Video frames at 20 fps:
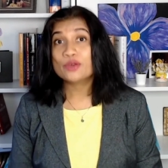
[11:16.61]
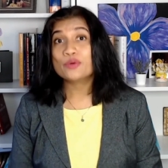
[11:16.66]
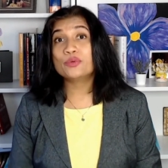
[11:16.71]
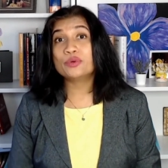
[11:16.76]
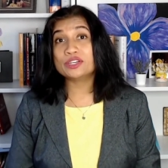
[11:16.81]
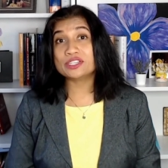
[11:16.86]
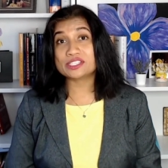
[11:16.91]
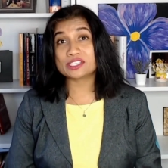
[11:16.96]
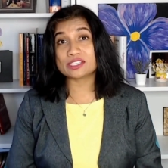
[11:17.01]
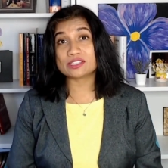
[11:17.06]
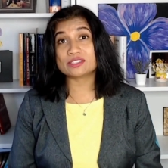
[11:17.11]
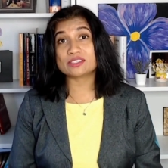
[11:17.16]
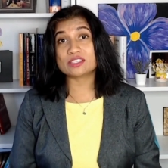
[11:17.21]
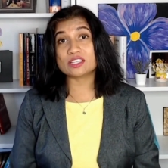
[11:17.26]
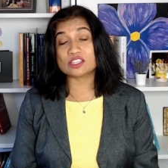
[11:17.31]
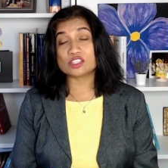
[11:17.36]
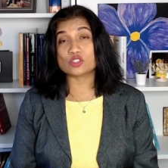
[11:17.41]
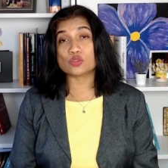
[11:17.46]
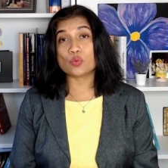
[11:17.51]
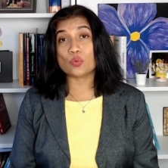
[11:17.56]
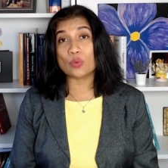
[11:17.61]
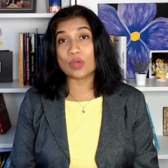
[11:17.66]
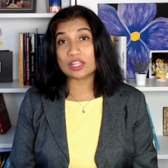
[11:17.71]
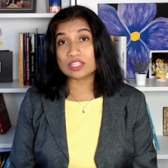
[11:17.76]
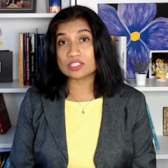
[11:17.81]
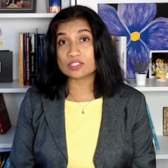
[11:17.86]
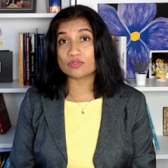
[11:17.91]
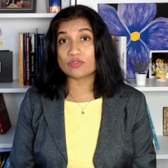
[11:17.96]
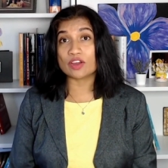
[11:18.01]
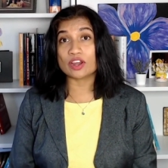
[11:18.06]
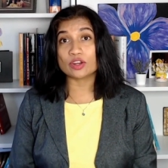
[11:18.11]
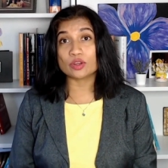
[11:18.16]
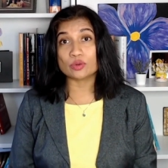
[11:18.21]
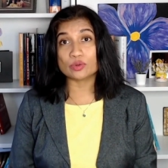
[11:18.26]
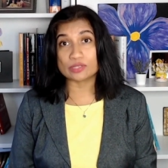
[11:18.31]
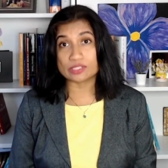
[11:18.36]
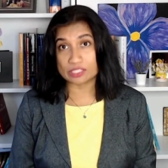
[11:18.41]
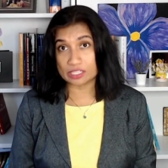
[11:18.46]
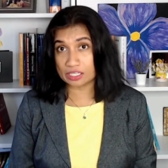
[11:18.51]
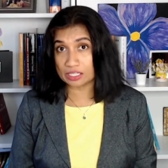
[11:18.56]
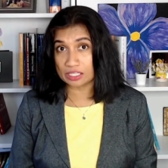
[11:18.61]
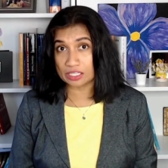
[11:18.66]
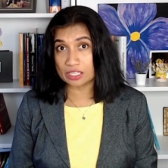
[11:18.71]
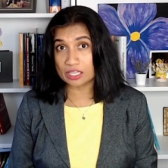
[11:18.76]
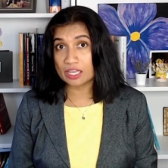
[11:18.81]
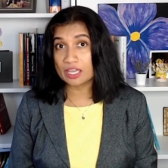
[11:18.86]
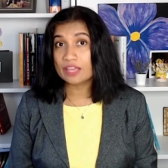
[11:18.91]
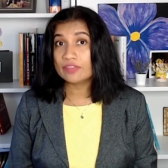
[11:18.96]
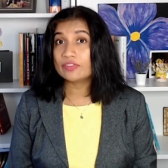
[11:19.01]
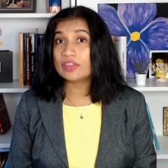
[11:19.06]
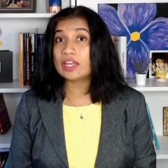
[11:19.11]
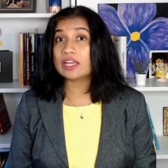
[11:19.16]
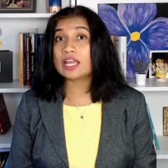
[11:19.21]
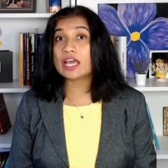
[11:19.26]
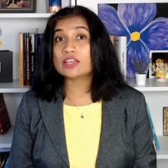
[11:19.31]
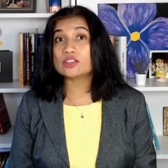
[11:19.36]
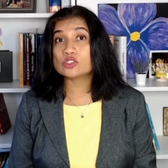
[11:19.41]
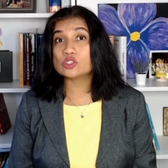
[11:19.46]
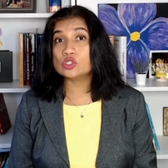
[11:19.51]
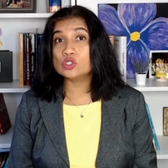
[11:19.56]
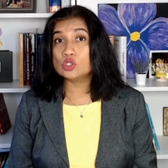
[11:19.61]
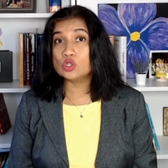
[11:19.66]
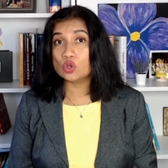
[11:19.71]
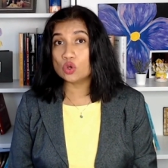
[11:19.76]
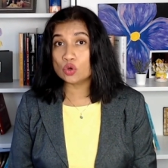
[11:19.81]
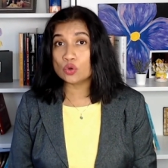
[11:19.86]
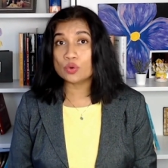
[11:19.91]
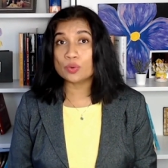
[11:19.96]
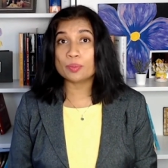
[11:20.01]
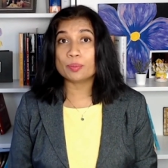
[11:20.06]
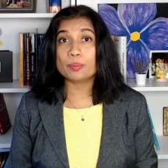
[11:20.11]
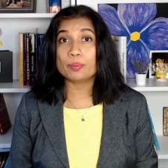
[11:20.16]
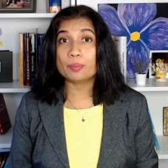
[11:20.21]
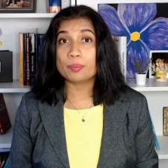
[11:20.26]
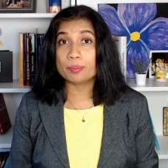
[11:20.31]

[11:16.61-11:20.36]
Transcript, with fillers: versus this Wells Fargo CD that has no